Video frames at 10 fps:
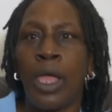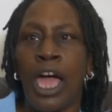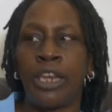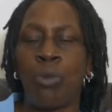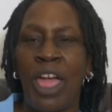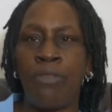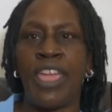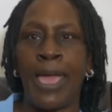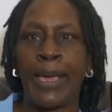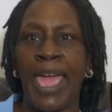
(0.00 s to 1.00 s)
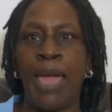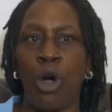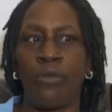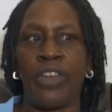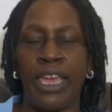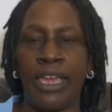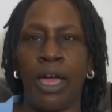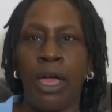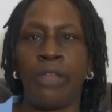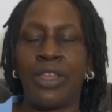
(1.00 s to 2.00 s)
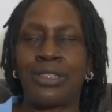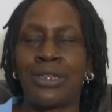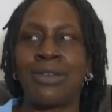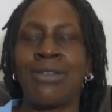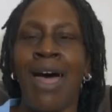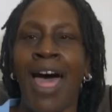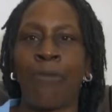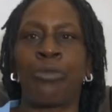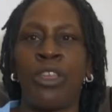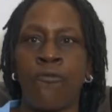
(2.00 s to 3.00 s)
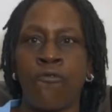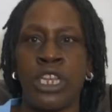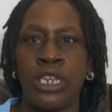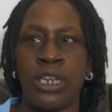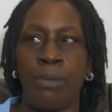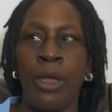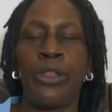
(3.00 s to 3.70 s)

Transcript: And when they came over here, they didn't have the freedom.